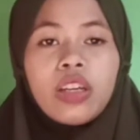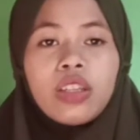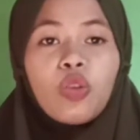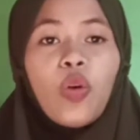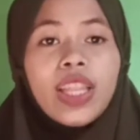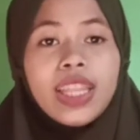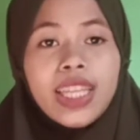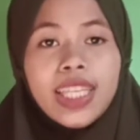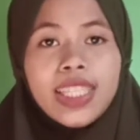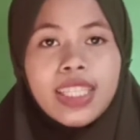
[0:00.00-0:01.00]

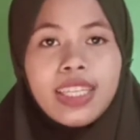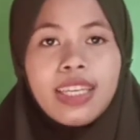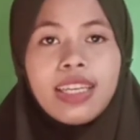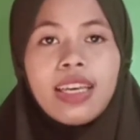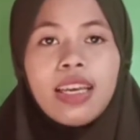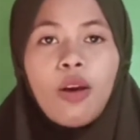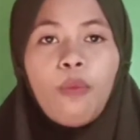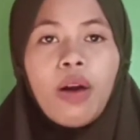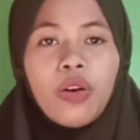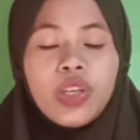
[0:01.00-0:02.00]
23
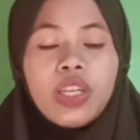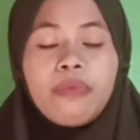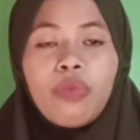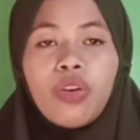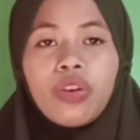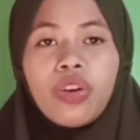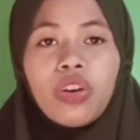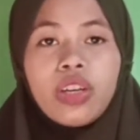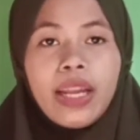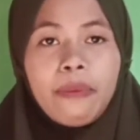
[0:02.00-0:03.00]
bawdy
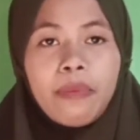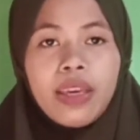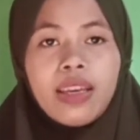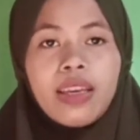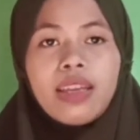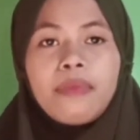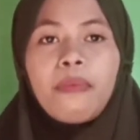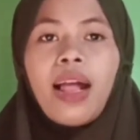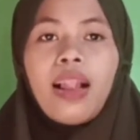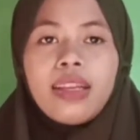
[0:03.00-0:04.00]
pornographic
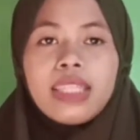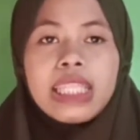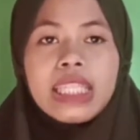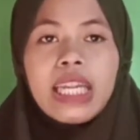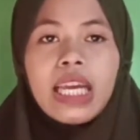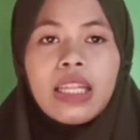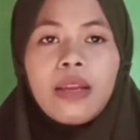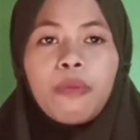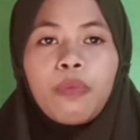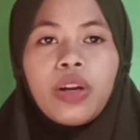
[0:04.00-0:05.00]
ballads that
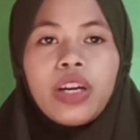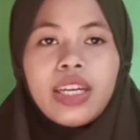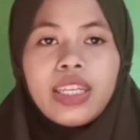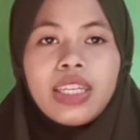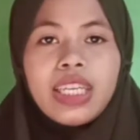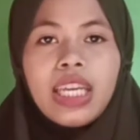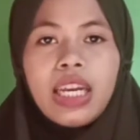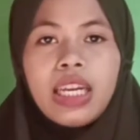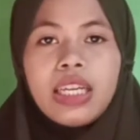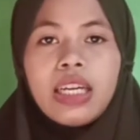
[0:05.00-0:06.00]
appeared
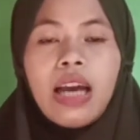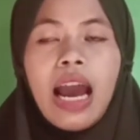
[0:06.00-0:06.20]
in the